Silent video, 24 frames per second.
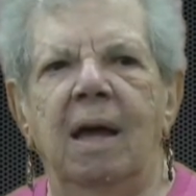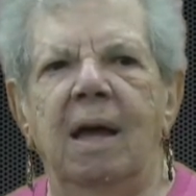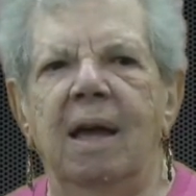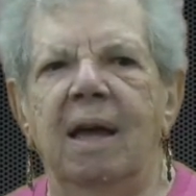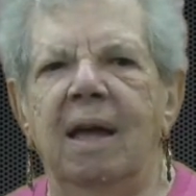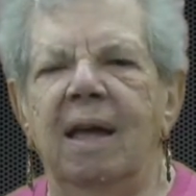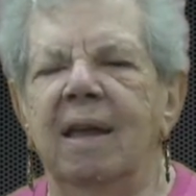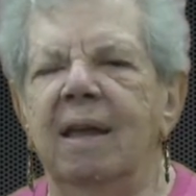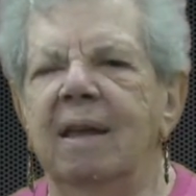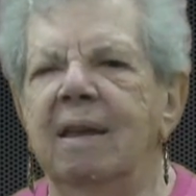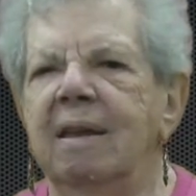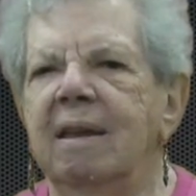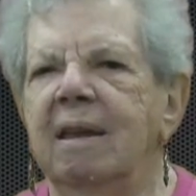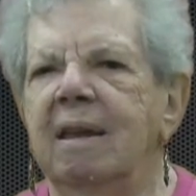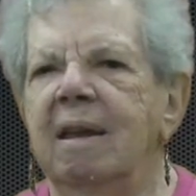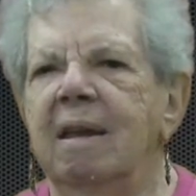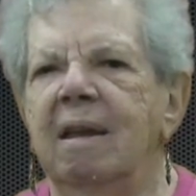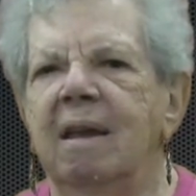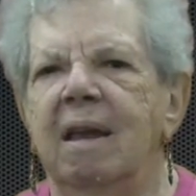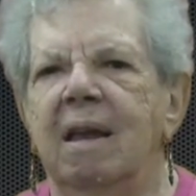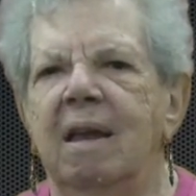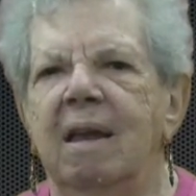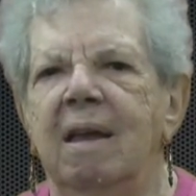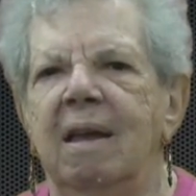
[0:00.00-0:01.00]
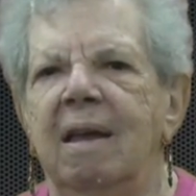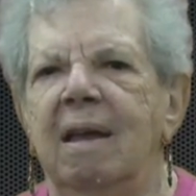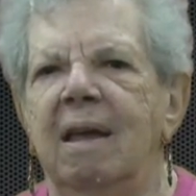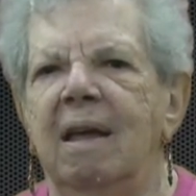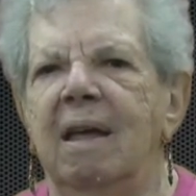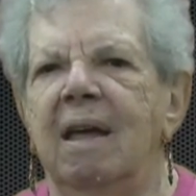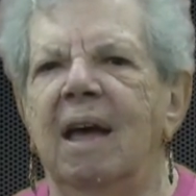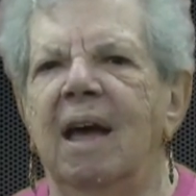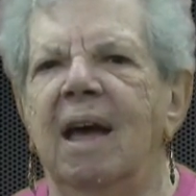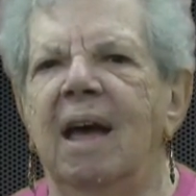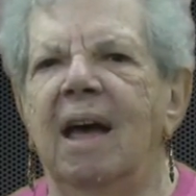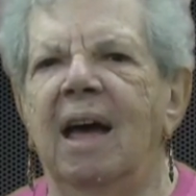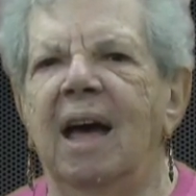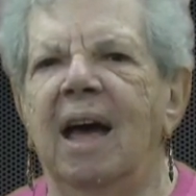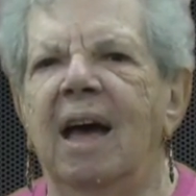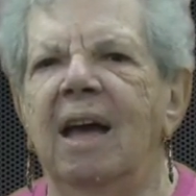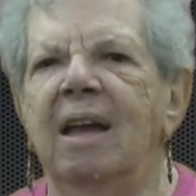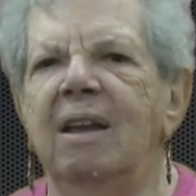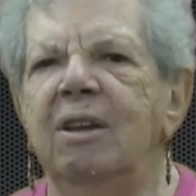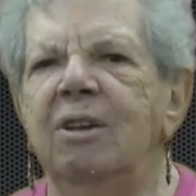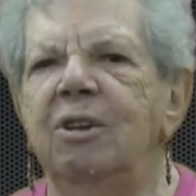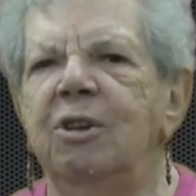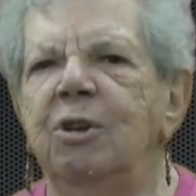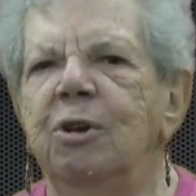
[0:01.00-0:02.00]
And
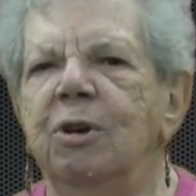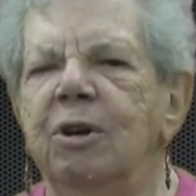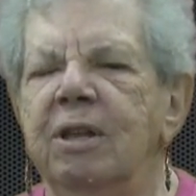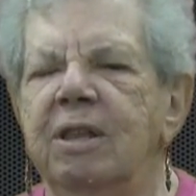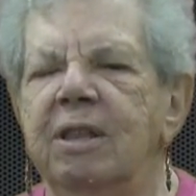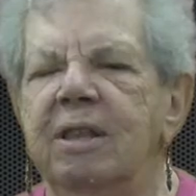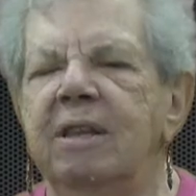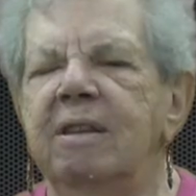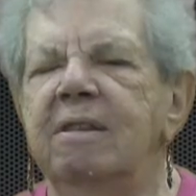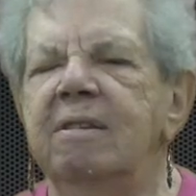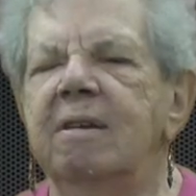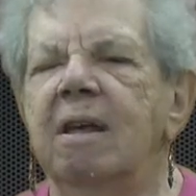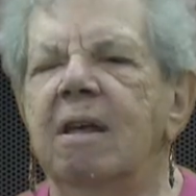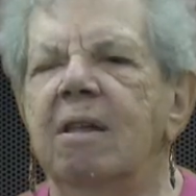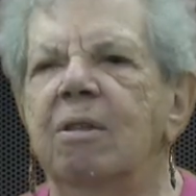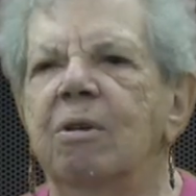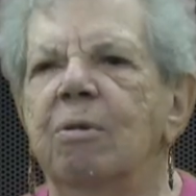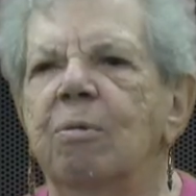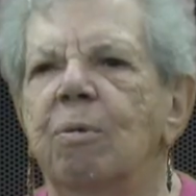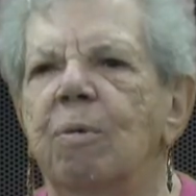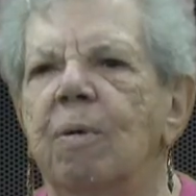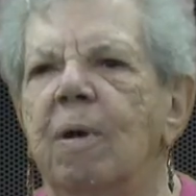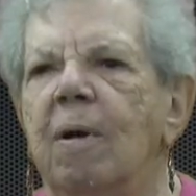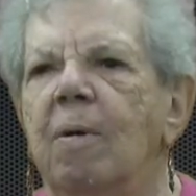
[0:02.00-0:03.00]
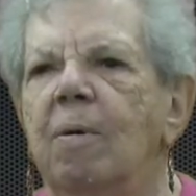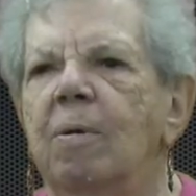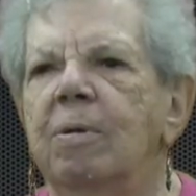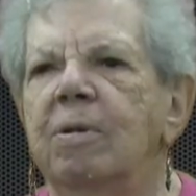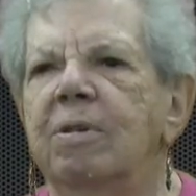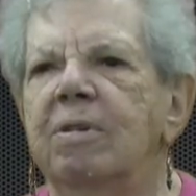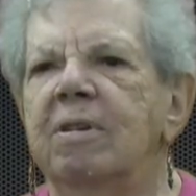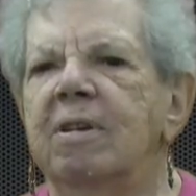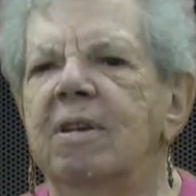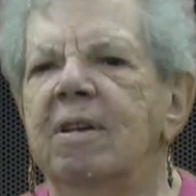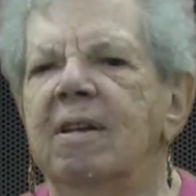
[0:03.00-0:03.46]
I took this other route,